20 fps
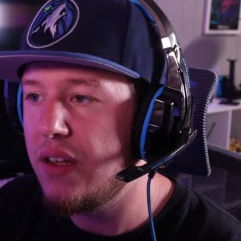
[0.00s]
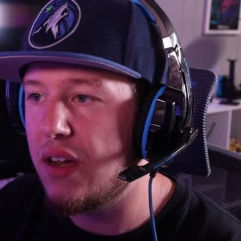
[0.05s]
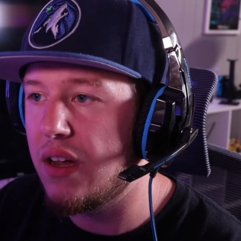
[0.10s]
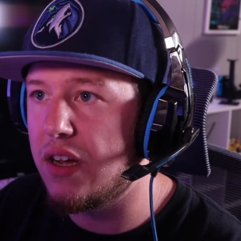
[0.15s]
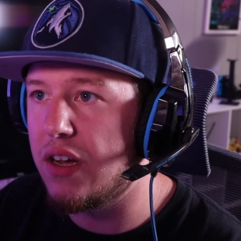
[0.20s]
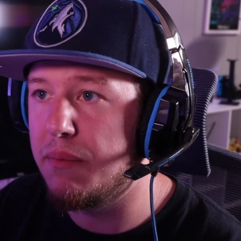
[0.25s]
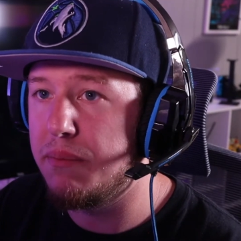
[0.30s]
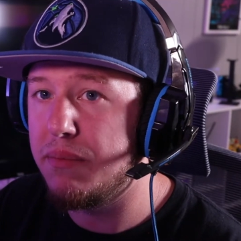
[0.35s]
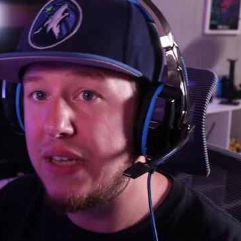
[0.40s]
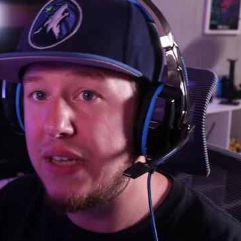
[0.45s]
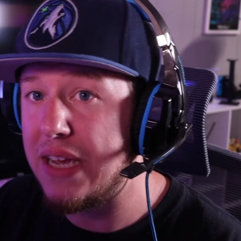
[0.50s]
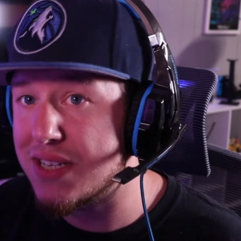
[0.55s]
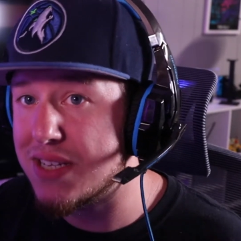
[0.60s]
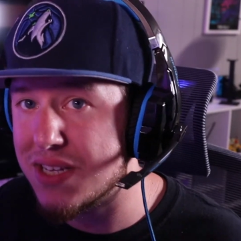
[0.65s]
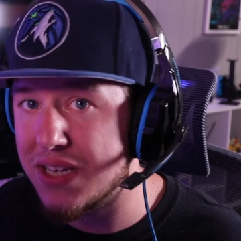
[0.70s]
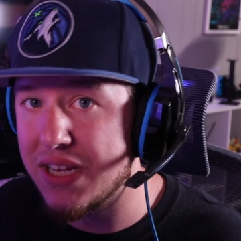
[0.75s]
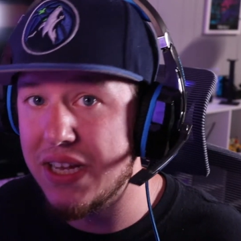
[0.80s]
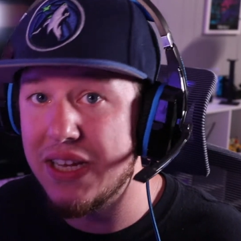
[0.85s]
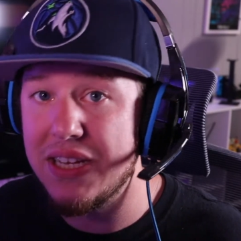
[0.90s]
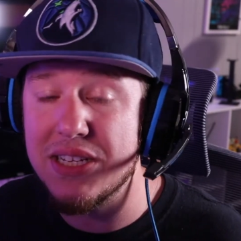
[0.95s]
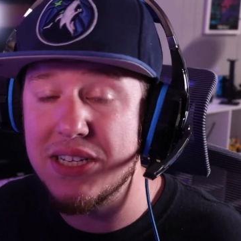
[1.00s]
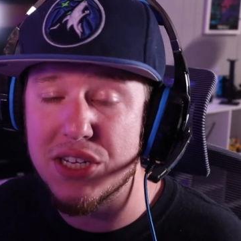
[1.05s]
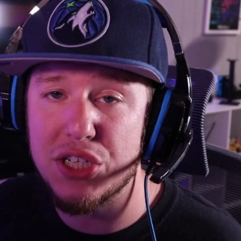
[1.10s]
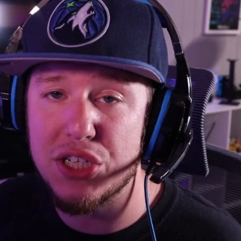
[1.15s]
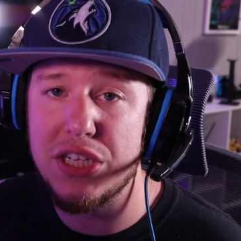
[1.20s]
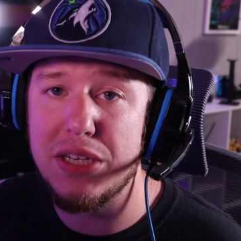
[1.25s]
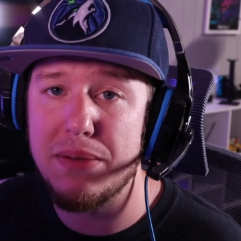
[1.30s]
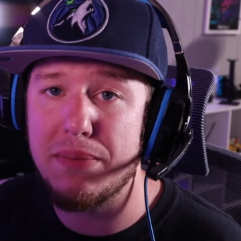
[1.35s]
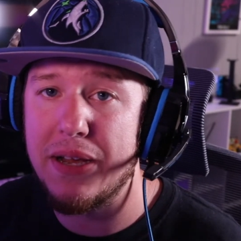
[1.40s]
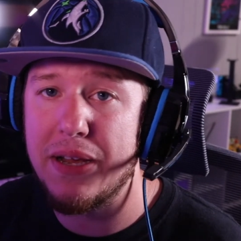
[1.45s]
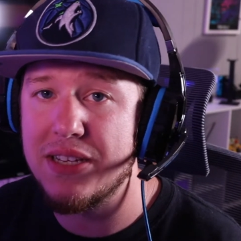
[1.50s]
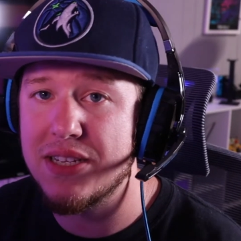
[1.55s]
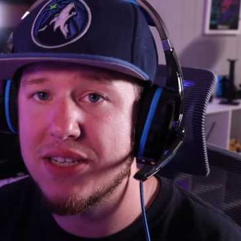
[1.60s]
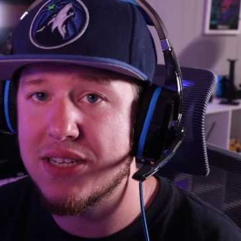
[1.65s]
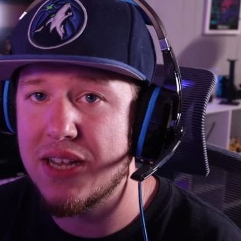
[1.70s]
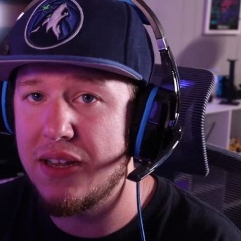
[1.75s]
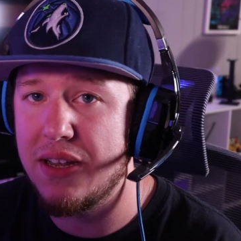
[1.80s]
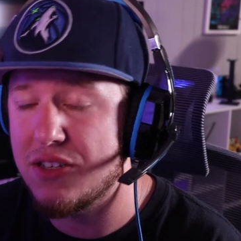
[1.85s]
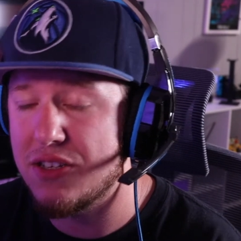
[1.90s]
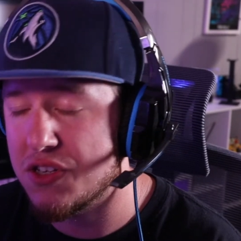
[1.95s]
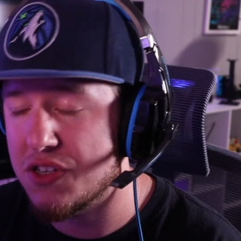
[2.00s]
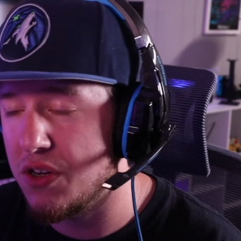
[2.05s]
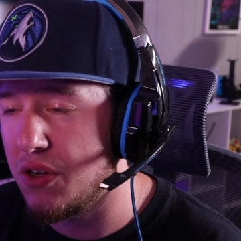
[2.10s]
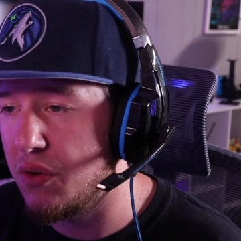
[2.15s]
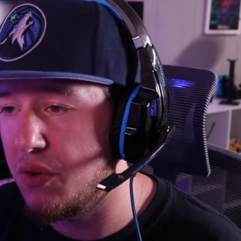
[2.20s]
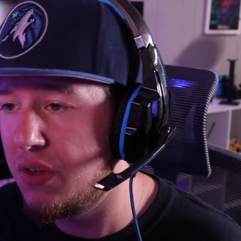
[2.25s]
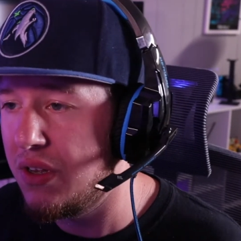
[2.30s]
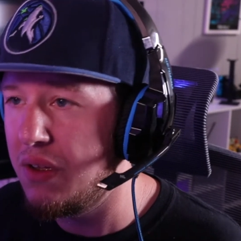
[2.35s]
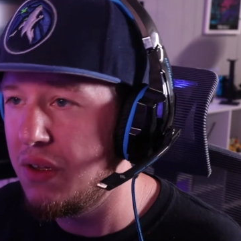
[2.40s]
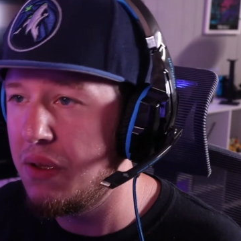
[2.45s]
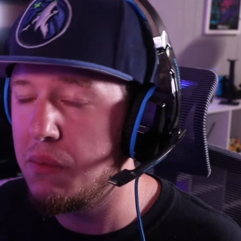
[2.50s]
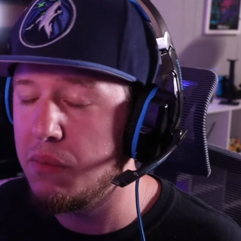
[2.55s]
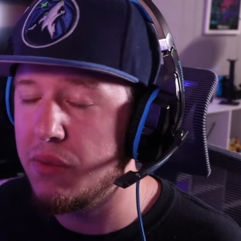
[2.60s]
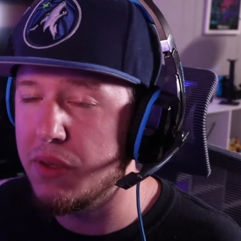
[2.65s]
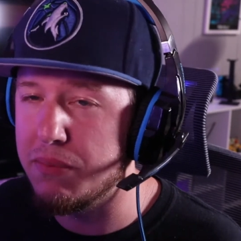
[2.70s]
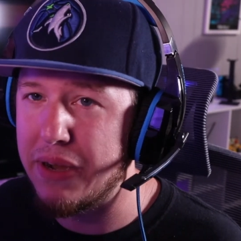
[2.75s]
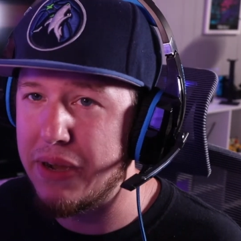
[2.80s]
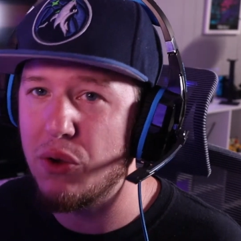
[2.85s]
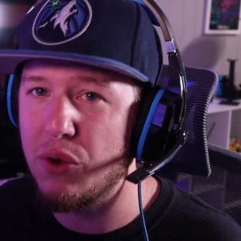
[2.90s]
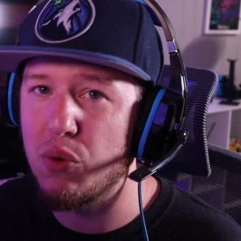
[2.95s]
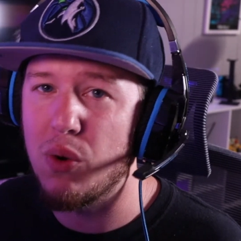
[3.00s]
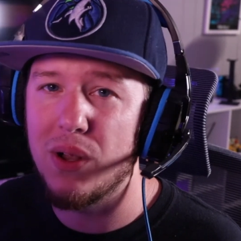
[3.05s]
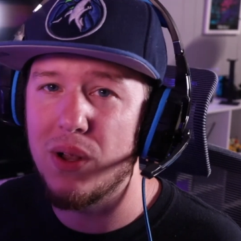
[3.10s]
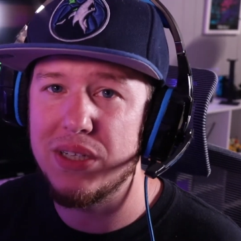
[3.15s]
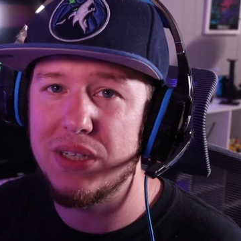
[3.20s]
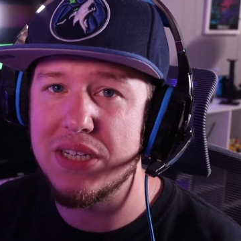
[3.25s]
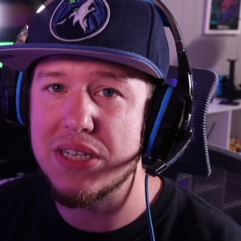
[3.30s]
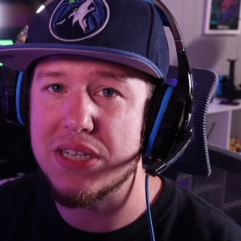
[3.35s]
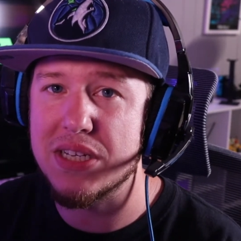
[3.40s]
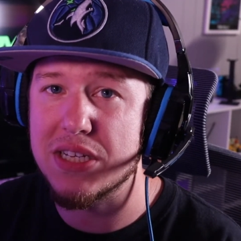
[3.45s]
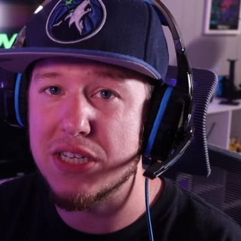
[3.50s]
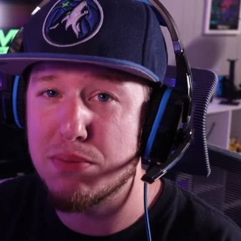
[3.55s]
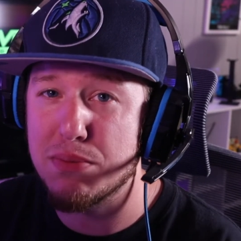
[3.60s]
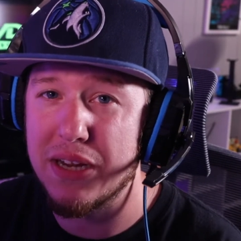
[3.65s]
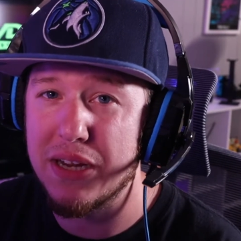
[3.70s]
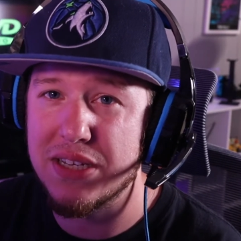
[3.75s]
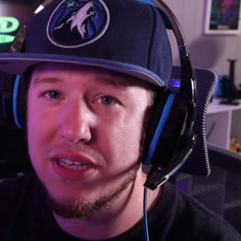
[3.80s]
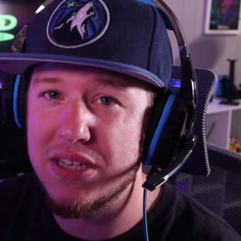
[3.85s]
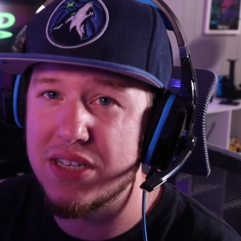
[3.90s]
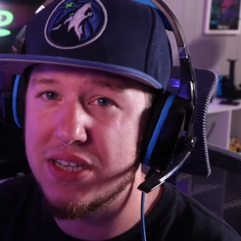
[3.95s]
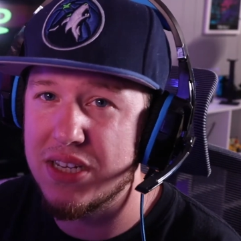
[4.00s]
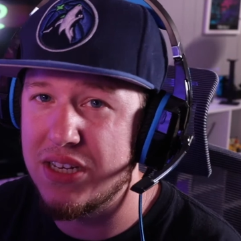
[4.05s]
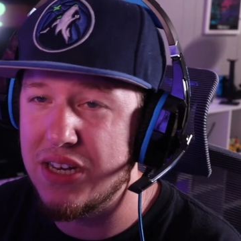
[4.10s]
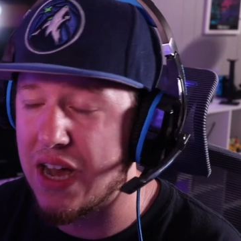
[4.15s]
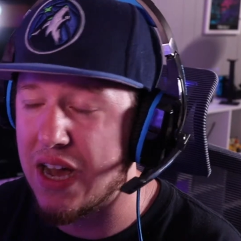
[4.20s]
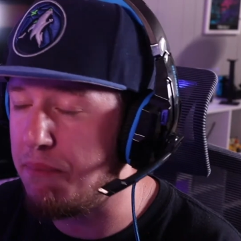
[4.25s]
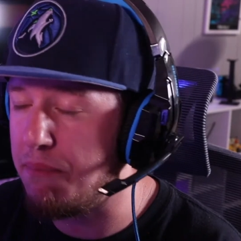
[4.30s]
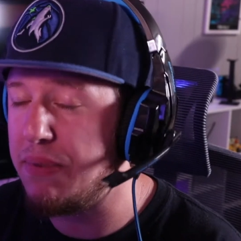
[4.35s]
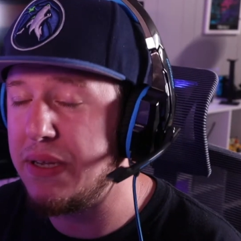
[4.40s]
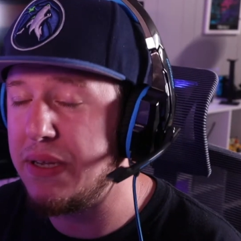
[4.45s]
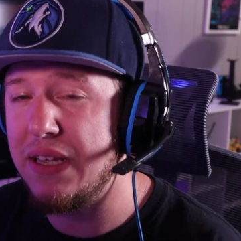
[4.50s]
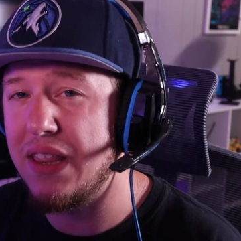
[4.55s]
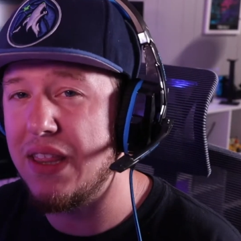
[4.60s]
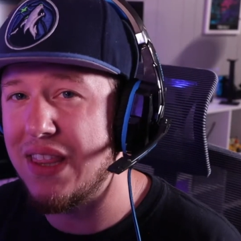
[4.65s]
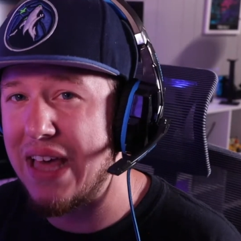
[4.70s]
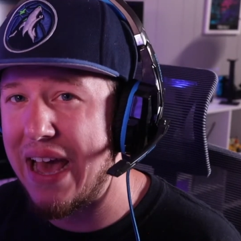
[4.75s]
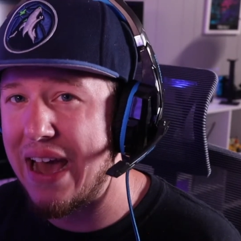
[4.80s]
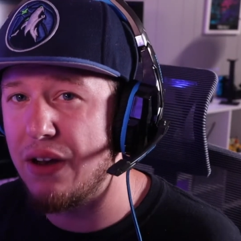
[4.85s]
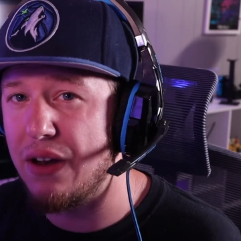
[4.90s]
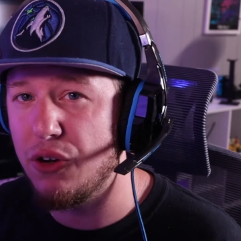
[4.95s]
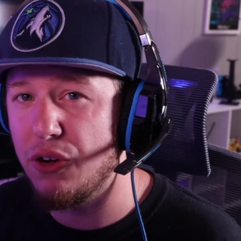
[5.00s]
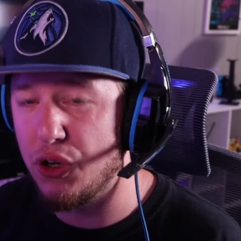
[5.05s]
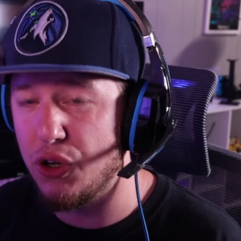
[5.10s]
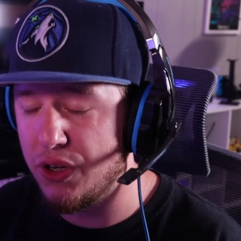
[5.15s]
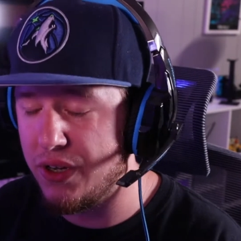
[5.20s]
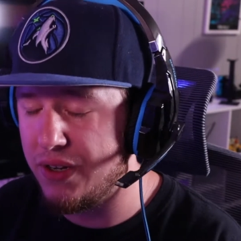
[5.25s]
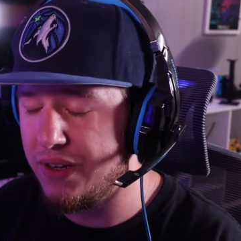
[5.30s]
yes, it is a cheap headset, so the mic quality is expected to not be that good.